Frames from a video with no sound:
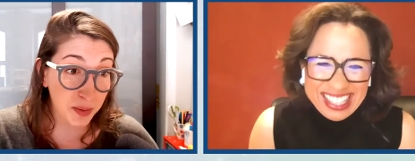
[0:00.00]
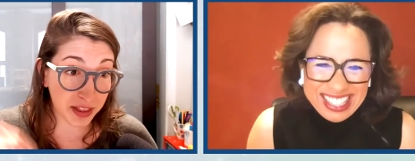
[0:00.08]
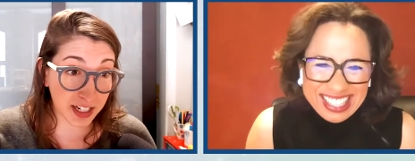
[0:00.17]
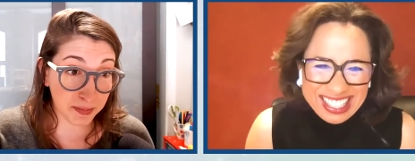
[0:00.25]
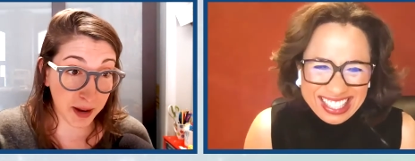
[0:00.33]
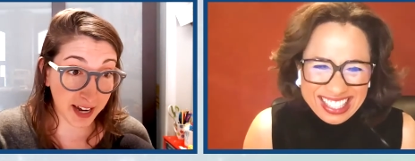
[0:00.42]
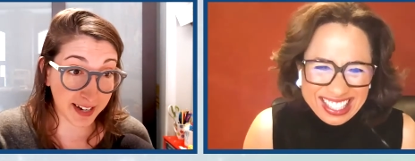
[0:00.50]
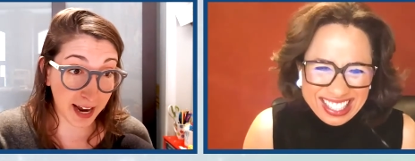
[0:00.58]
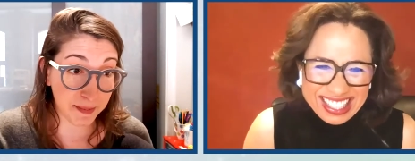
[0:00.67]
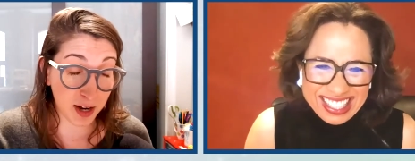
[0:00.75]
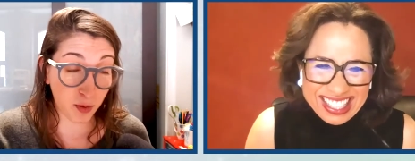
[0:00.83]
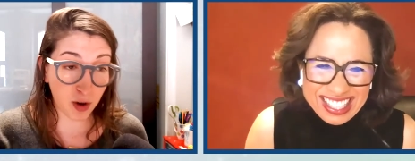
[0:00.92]
Speaker 1: with this
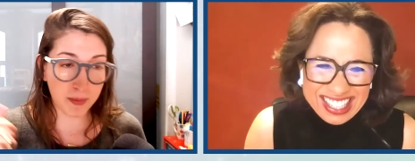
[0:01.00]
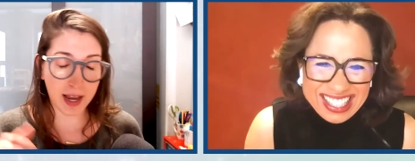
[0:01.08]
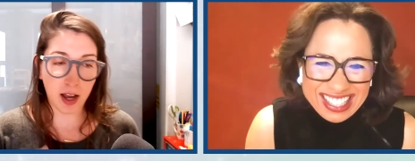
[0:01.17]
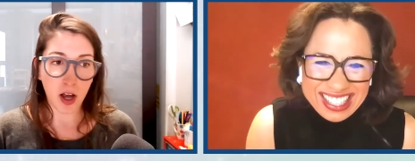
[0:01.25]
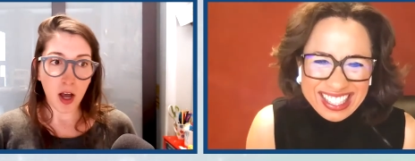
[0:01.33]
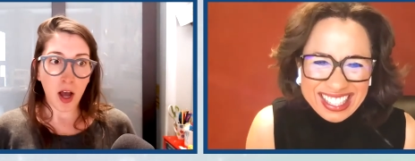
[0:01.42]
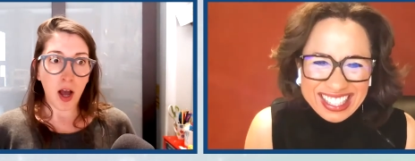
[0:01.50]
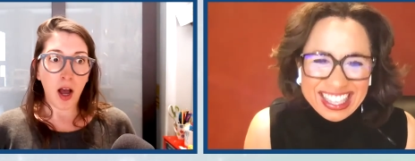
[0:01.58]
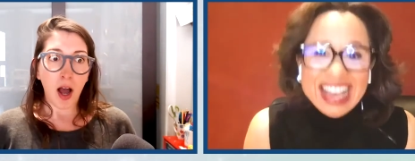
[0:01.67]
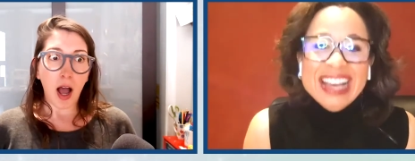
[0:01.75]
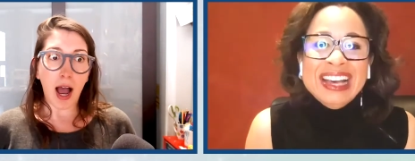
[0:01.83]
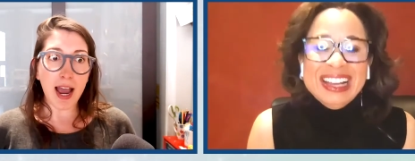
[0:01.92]
pandemic, where I'm like,
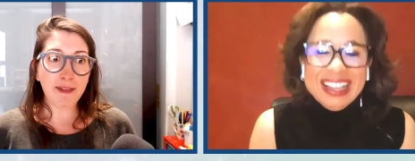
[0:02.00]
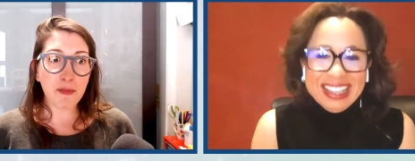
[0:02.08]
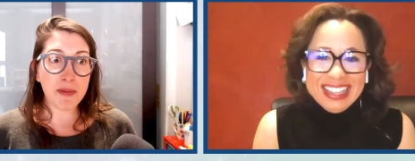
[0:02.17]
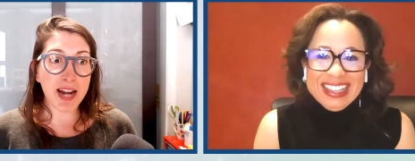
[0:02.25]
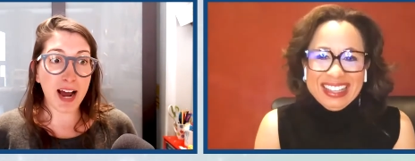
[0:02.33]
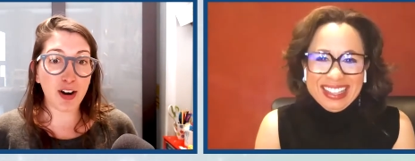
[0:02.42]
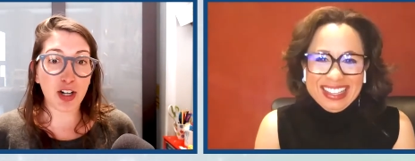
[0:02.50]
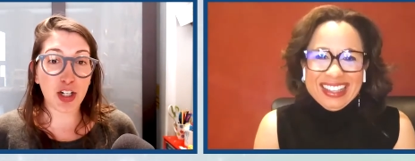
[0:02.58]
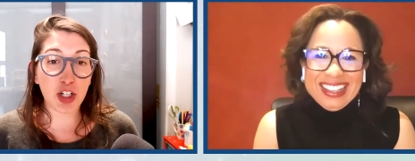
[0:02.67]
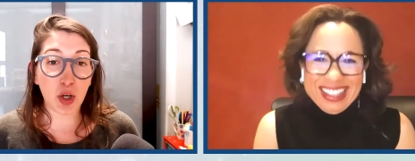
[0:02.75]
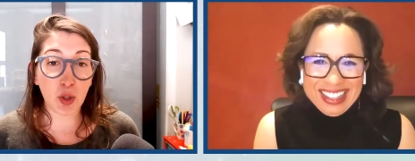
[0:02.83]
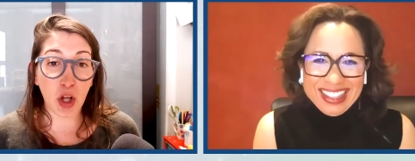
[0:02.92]
I haven't been out in
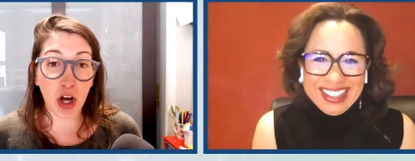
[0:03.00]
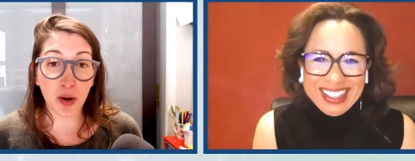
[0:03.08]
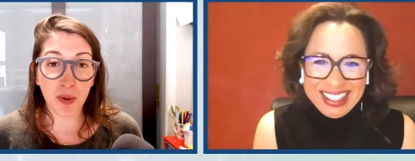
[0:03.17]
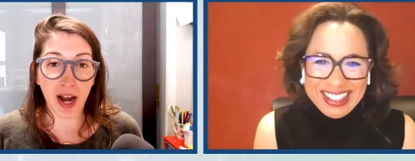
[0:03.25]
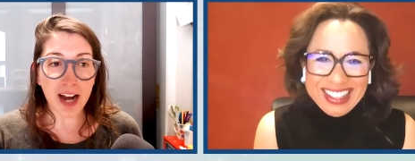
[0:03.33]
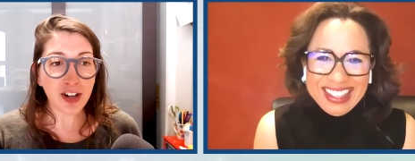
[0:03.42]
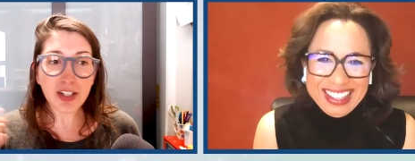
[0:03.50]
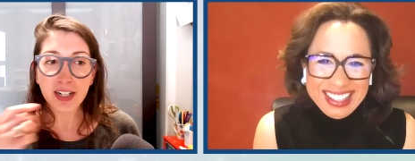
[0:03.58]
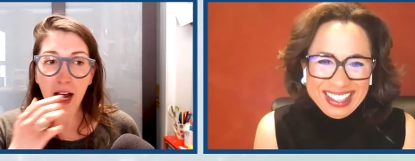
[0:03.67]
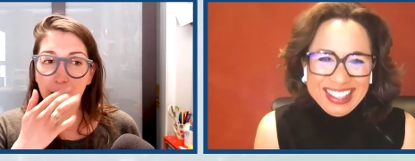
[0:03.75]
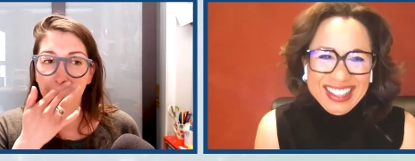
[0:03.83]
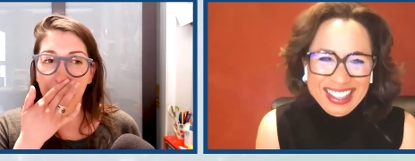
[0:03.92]
so long. When I just
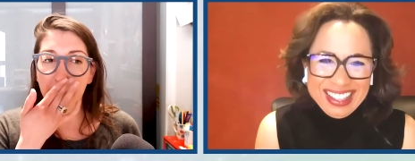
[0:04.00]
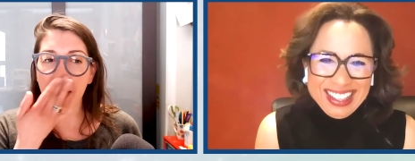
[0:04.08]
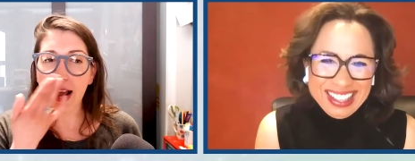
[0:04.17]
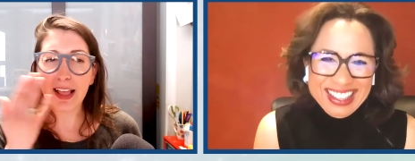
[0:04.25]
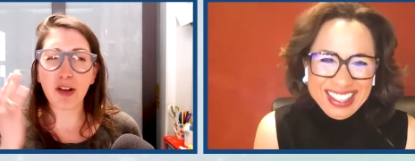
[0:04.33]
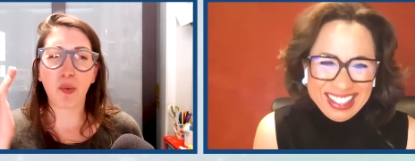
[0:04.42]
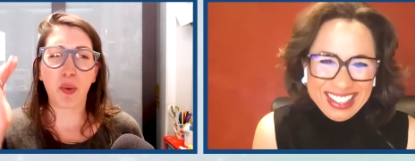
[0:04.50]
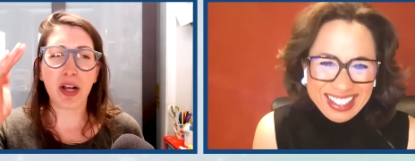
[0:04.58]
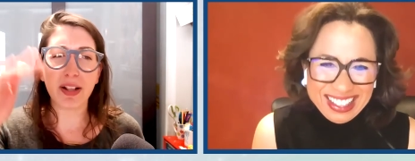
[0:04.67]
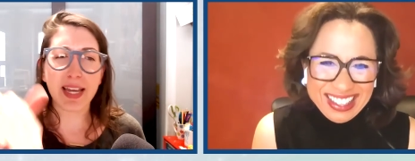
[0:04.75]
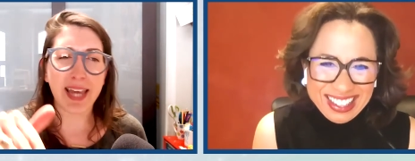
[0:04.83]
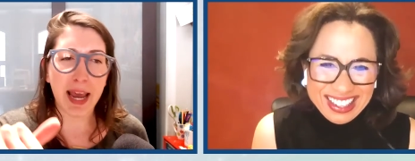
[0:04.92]
got like, when I like
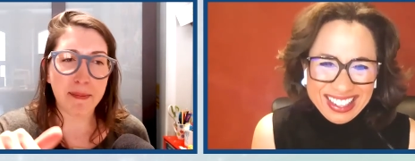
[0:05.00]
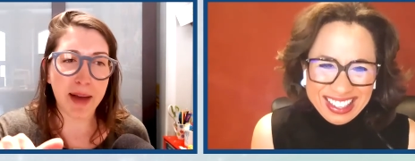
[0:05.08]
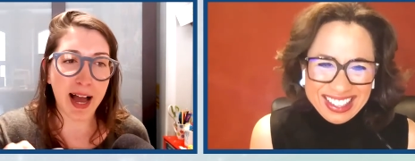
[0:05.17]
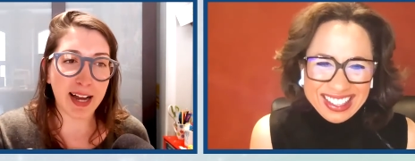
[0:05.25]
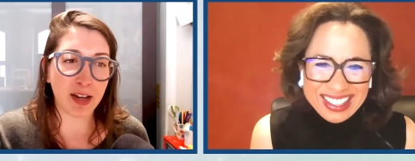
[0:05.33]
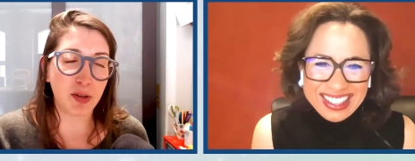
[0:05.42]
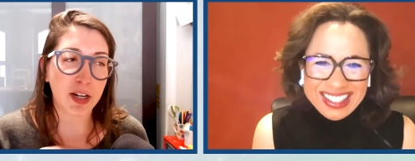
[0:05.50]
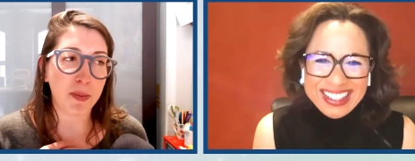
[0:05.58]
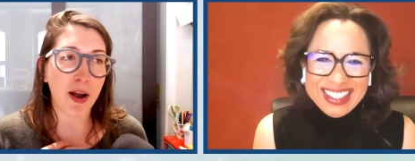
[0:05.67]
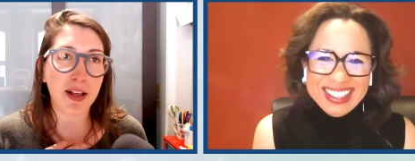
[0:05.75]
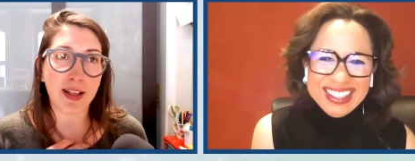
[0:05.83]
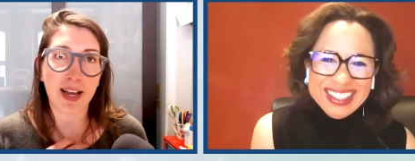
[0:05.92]
really came back, it was like
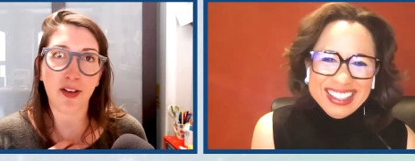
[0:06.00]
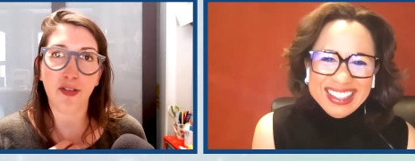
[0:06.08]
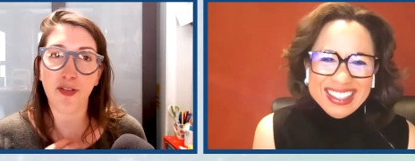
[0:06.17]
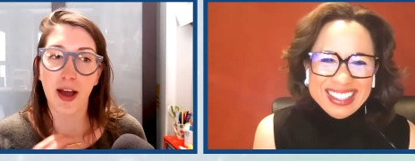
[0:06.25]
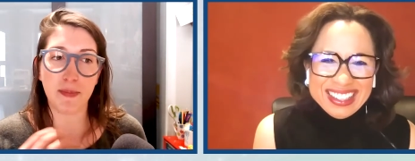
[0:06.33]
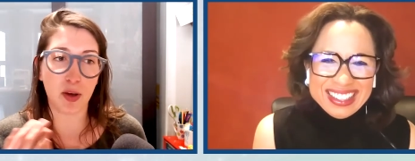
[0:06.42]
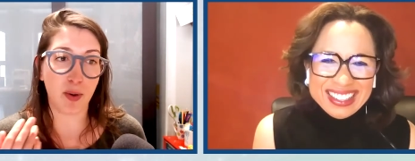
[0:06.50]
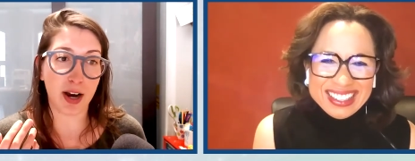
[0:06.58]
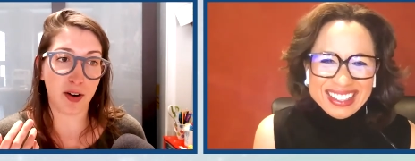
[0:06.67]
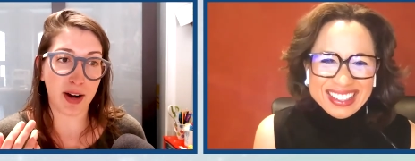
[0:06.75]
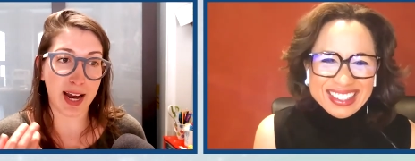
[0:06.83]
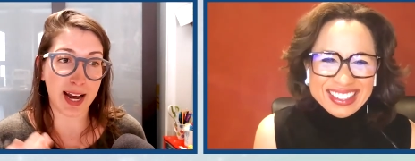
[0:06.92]
probably like
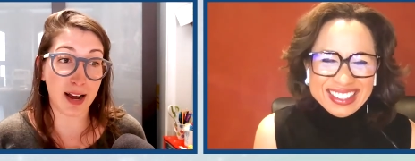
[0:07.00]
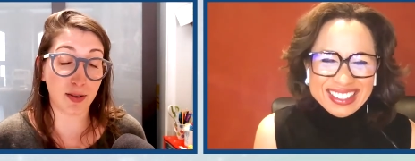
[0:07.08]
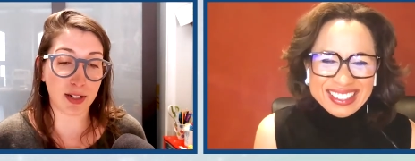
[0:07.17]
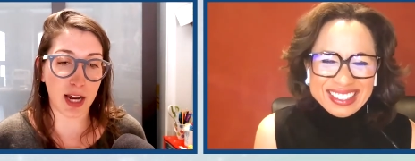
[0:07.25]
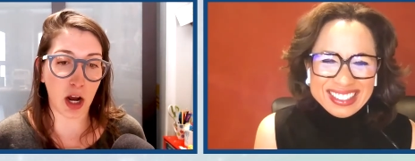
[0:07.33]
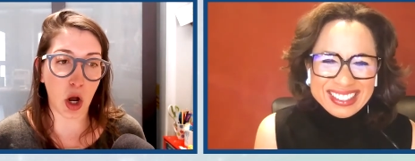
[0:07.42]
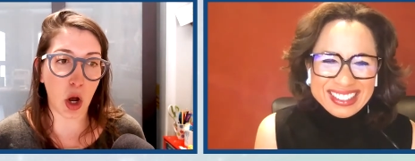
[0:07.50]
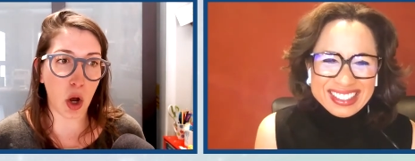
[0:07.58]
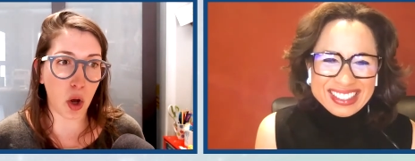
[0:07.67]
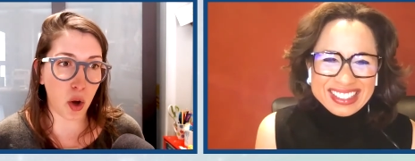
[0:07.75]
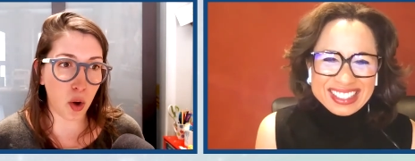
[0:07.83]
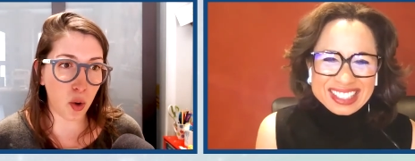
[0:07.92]
February, and I was like,
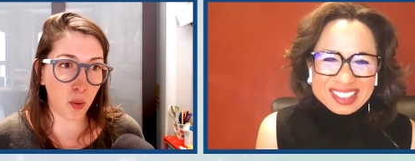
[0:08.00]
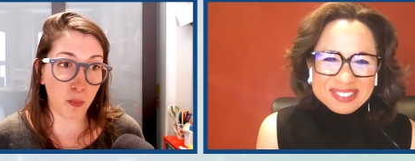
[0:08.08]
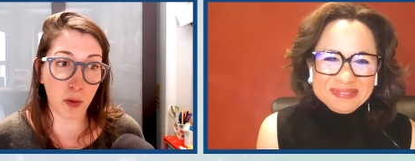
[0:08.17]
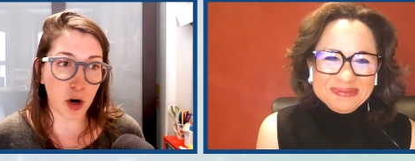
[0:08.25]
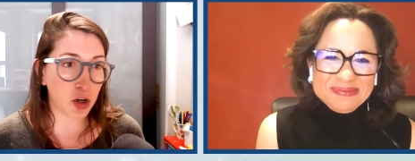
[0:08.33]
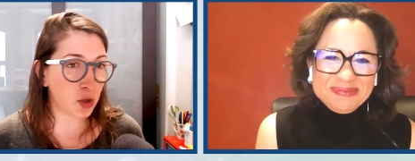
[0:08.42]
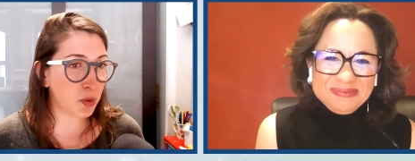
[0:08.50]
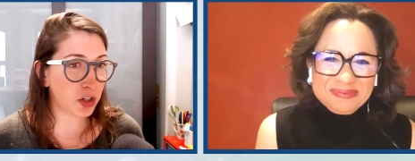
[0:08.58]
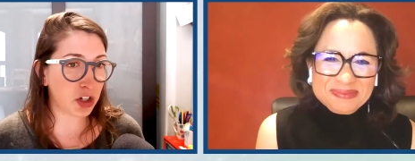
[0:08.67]
oh, March was